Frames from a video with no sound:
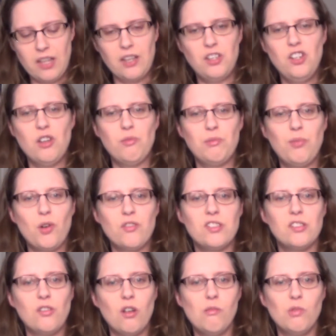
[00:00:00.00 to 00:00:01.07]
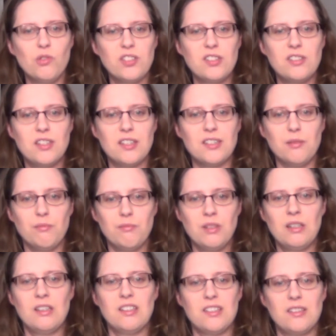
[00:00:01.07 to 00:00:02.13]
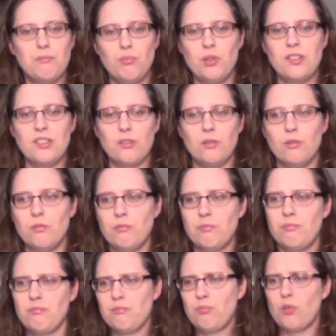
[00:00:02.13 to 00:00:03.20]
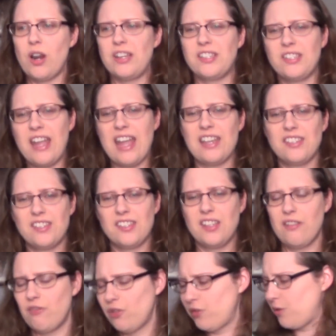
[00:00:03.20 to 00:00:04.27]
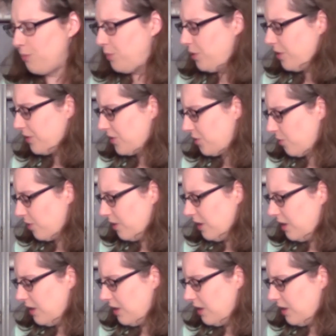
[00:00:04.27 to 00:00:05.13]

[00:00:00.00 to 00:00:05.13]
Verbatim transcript: Like, you know, when Barnes & Noble sits and puts little price tags and stuff on their books or